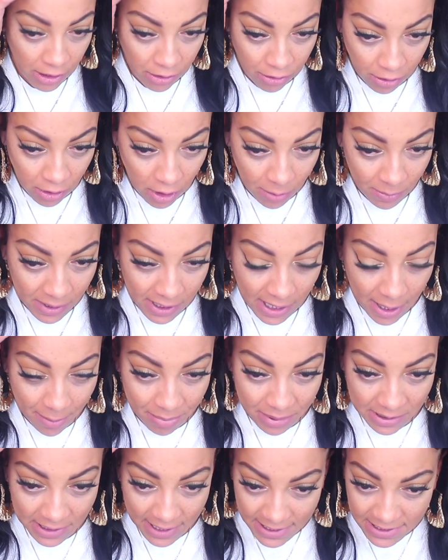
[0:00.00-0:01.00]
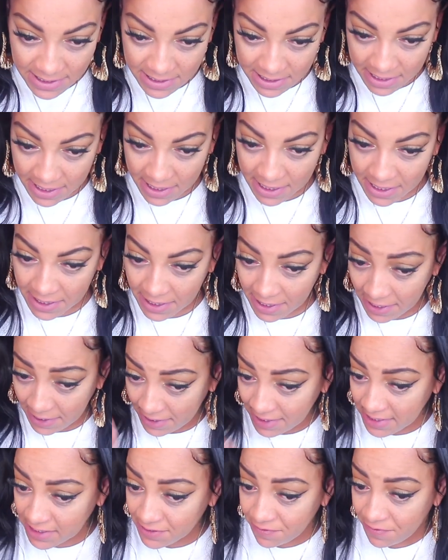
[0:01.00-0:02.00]
You know what I mean? It blended in.
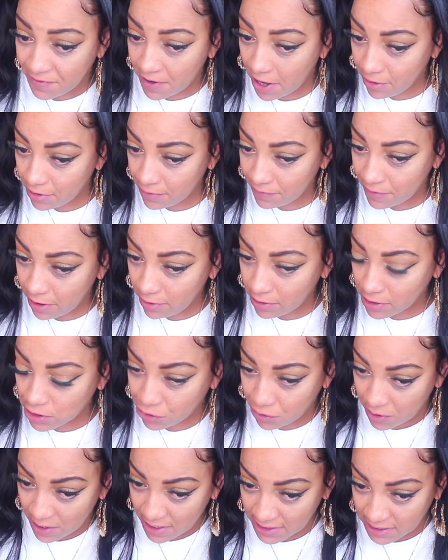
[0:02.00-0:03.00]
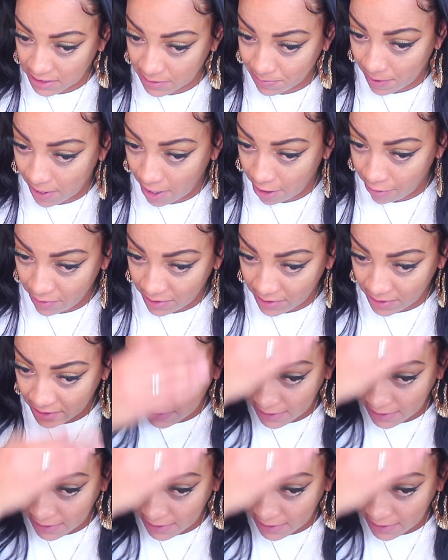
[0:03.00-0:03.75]
It is very, very transparent.